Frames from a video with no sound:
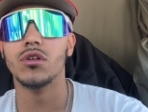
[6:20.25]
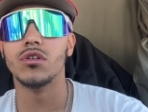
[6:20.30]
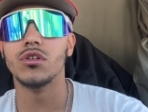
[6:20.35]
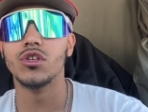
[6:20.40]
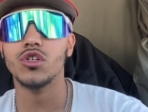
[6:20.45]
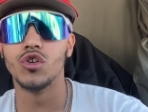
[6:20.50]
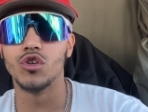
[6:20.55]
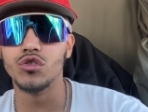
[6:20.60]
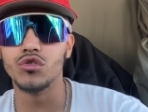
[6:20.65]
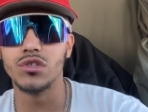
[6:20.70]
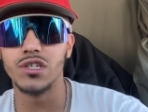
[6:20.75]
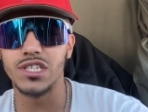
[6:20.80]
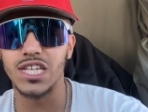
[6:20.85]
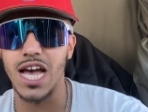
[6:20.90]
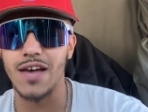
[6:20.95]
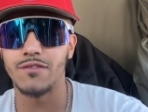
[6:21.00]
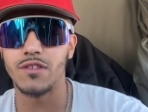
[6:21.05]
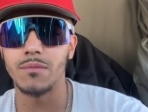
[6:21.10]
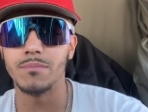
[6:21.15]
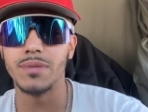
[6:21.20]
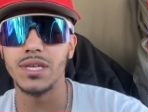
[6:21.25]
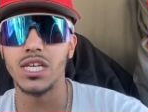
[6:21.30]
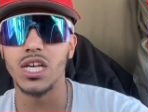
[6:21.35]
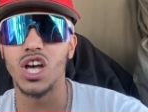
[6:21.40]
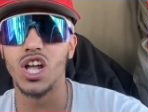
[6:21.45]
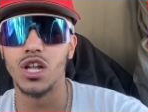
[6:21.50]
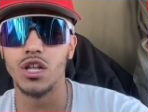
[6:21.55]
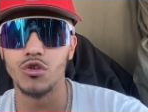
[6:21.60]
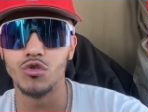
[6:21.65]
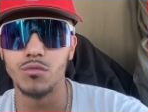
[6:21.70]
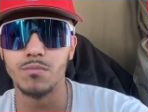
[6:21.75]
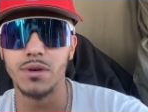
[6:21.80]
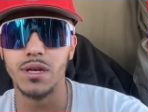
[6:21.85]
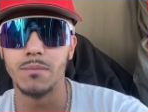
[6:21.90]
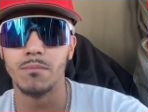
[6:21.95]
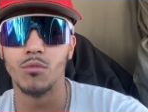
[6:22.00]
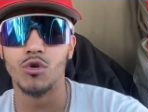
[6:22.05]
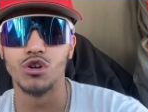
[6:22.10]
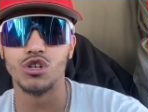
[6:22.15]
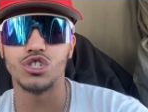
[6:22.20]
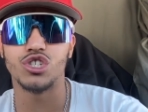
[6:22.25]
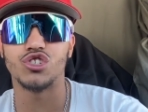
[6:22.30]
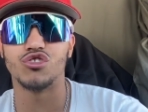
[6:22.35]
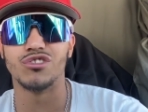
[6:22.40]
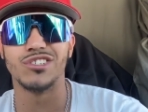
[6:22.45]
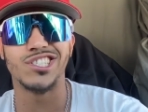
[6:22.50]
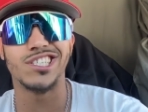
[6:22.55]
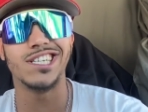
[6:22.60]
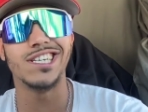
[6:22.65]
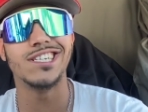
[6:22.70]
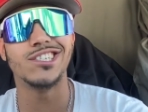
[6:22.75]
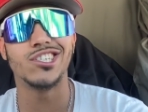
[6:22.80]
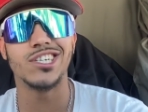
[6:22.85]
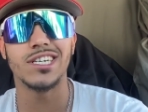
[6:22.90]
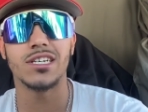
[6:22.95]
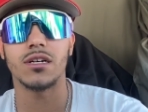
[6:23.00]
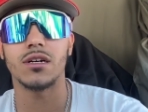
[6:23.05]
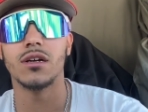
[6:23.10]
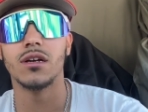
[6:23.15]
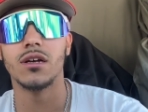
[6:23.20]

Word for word: You know, you just have to be a little bit more strategic